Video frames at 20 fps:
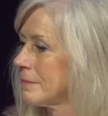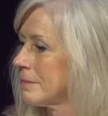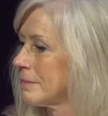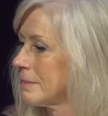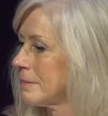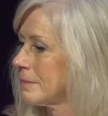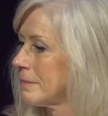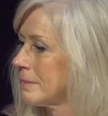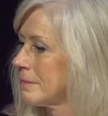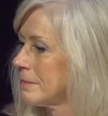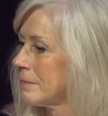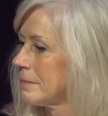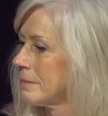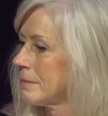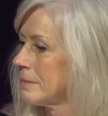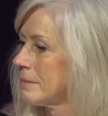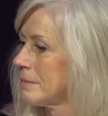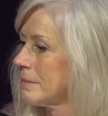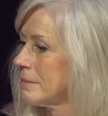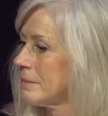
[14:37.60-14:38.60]

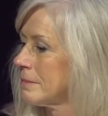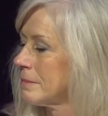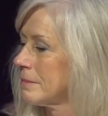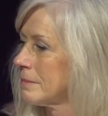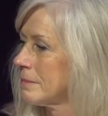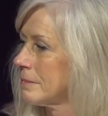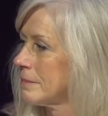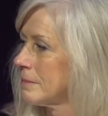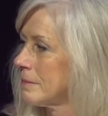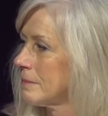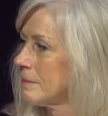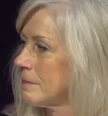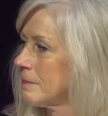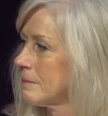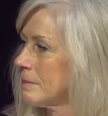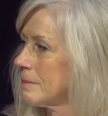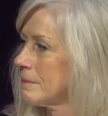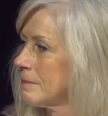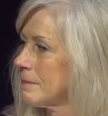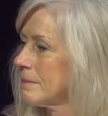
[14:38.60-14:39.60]

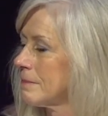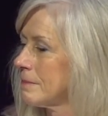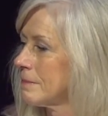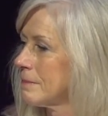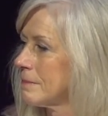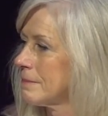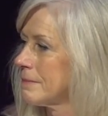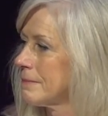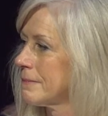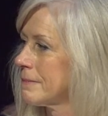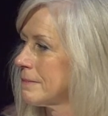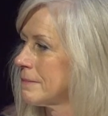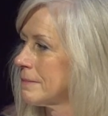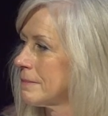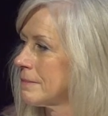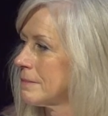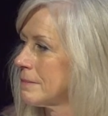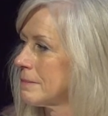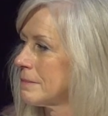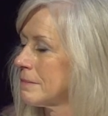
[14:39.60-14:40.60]

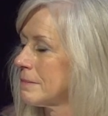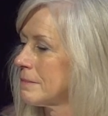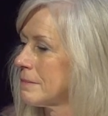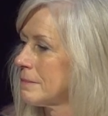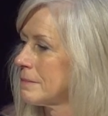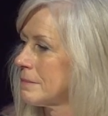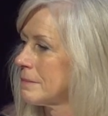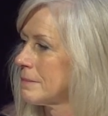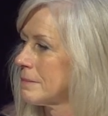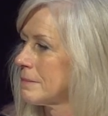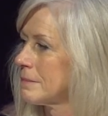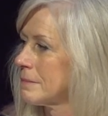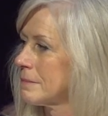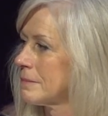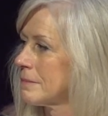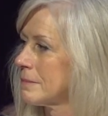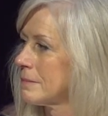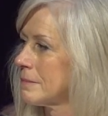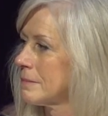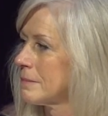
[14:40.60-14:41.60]

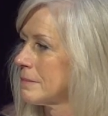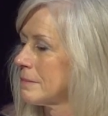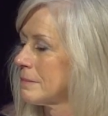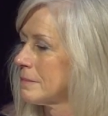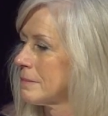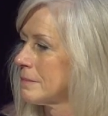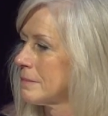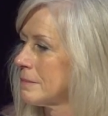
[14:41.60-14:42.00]
(not speaking)